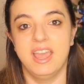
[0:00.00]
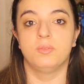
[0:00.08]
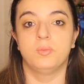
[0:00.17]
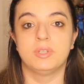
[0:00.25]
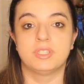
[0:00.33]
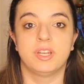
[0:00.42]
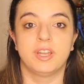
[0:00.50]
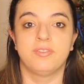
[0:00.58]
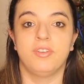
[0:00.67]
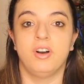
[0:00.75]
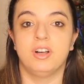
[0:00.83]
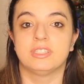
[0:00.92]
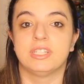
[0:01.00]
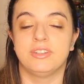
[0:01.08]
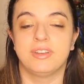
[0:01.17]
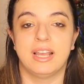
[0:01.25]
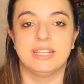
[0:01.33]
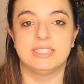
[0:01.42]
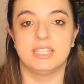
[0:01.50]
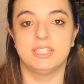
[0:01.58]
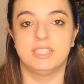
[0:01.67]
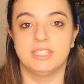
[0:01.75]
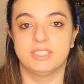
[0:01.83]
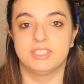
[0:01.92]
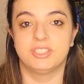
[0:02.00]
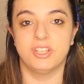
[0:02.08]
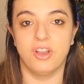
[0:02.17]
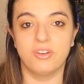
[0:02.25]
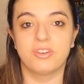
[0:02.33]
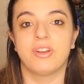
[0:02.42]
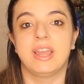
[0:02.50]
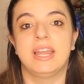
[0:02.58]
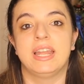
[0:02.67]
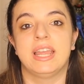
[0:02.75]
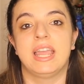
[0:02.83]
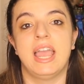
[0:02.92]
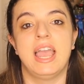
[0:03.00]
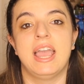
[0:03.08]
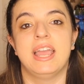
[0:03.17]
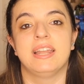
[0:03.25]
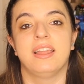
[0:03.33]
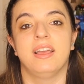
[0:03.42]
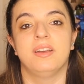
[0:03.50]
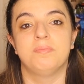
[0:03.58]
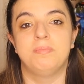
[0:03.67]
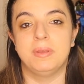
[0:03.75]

Wizarding Vault, you guys did so great again.